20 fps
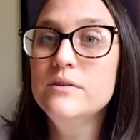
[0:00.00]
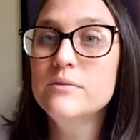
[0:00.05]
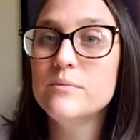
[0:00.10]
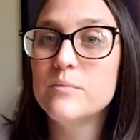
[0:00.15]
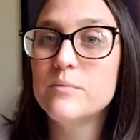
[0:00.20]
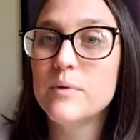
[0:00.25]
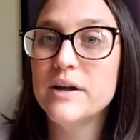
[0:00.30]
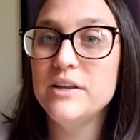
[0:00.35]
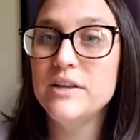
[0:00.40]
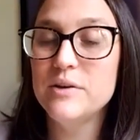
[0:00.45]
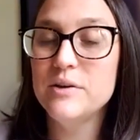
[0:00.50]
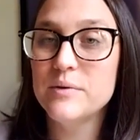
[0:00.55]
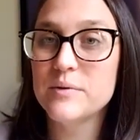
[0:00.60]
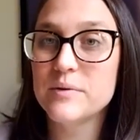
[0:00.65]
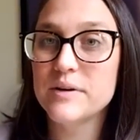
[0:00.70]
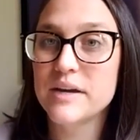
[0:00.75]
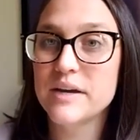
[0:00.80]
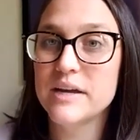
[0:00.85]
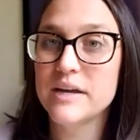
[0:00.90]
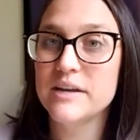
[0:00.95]
When you
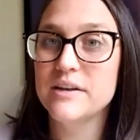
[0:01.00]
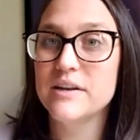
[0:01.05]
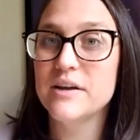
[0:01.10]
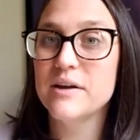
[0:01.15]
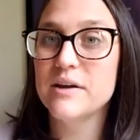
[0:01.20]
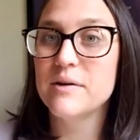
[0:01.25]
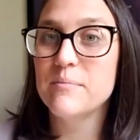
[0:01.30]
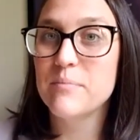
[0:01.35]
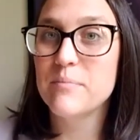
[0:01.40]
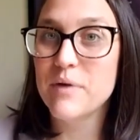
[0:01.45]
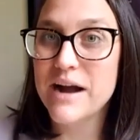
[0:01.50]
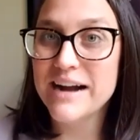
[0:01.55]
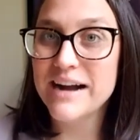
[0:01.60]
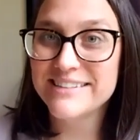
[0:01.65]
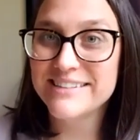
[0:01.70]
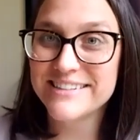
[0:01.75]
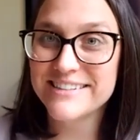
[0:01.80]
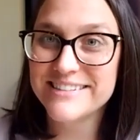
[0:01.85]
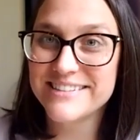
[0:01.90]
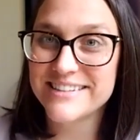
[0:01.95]
can
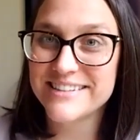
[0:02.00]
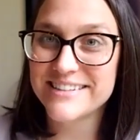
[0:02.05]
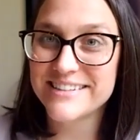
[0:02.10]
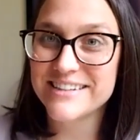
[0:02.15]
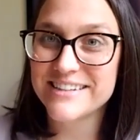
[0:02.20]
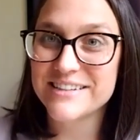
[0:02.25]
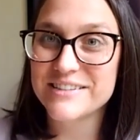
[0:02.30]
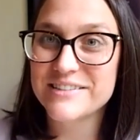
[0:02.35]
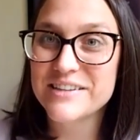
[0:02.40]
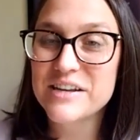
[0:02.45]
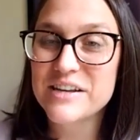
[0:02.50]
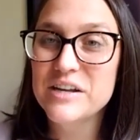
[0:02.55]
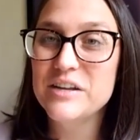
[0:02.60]
practice this,